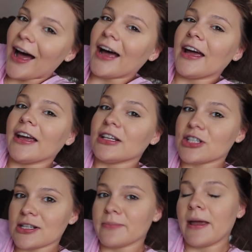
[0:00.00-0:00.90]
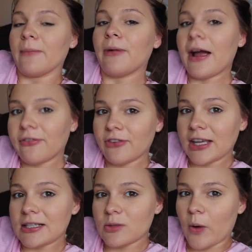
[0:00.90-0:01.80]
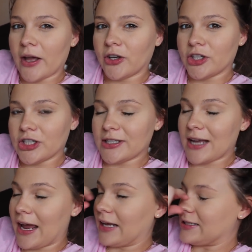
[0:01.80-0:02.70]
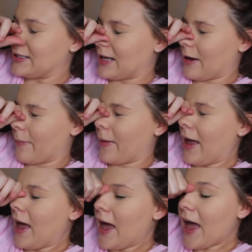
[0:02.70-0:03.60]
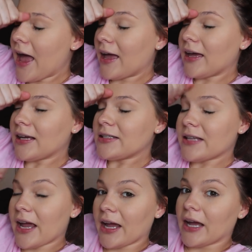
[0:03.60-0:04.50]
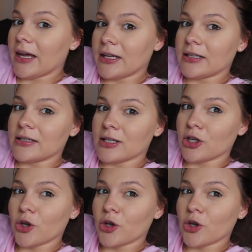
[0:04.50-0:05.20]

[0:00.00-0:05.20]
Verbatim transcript: I just made breakfast. Wilder just ate some eggs and